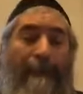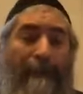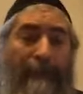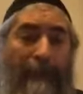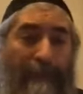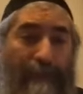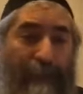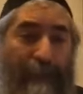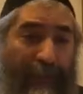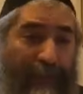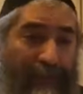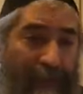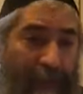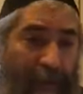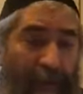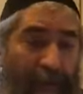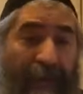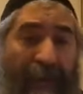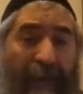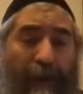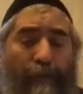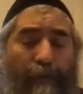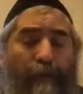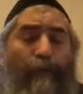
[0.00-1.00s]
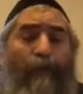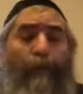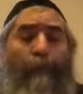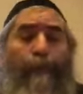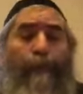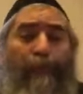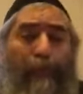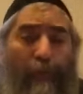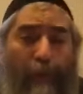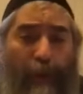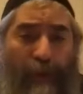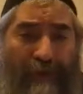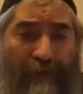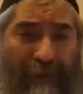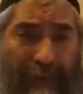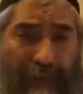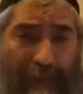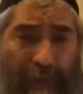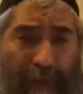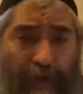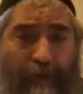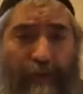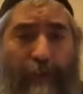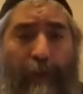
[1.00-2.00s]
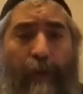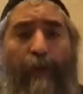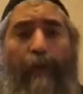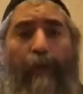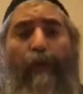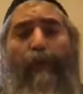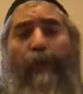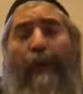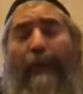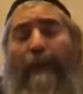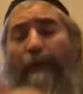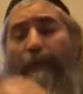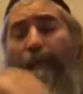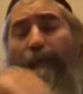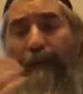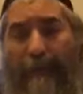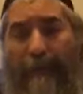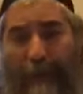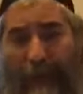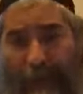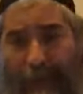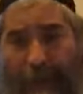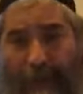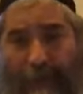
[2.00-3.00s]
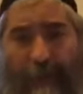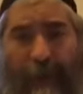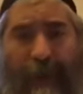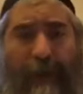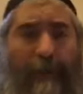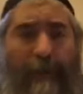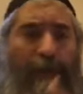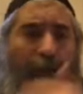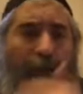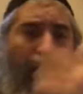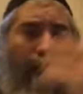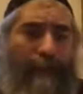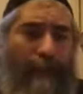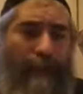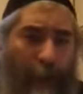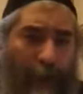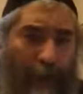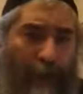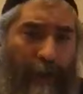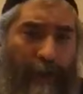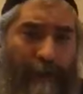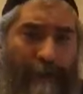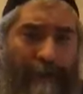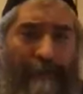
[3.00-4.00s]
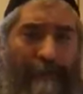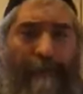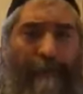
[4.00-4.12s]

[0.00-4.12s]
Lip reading: depending on how you approach HaKadosh Baruch Hu, out of fear, out of love,